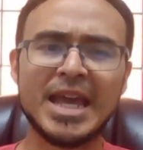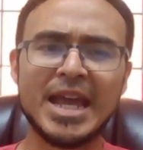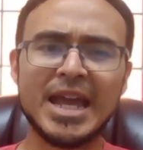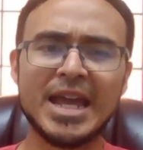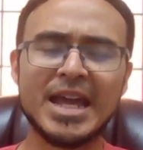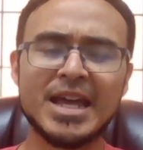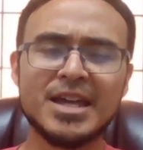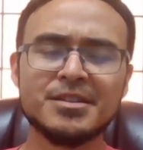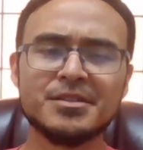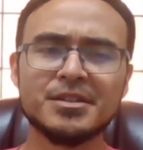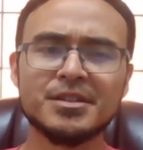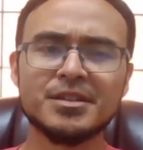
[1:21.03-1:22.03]

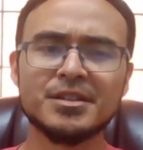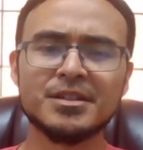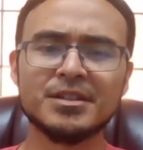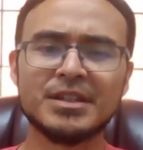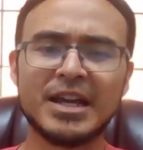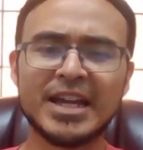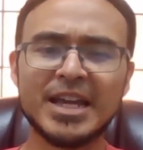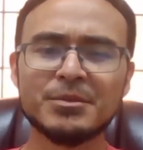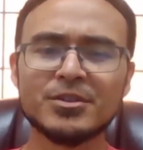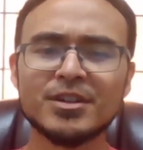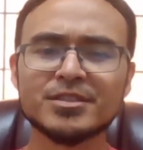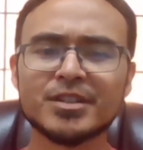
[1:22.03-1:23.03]
And uh, I came
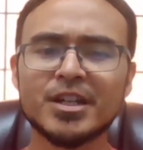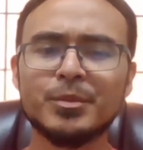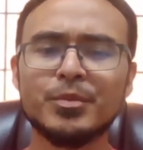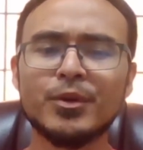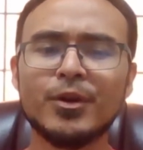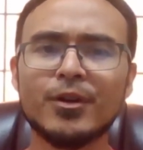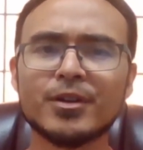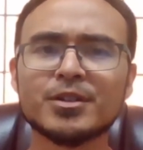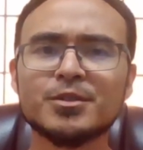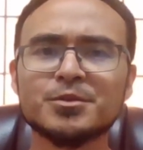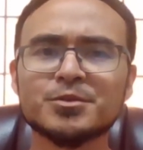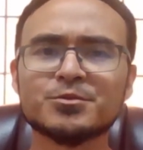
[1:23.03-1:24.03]
across a couple
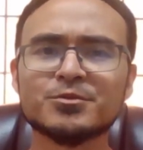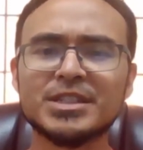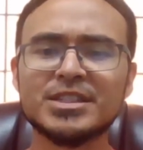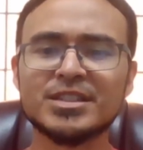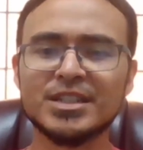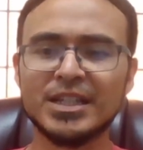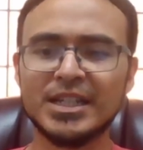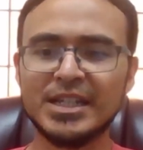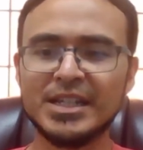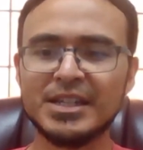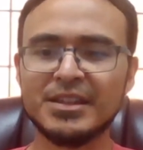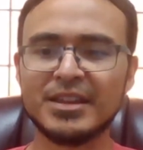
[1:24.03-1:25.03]
articles
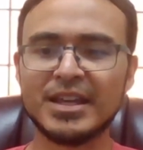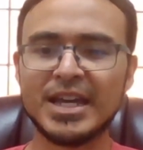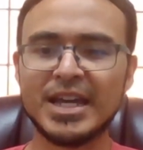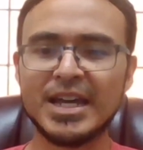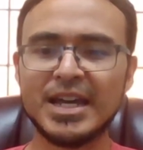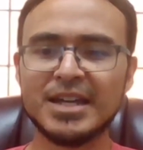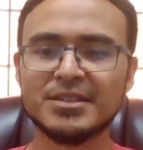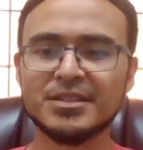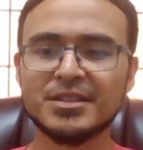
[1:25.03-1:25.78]
recently that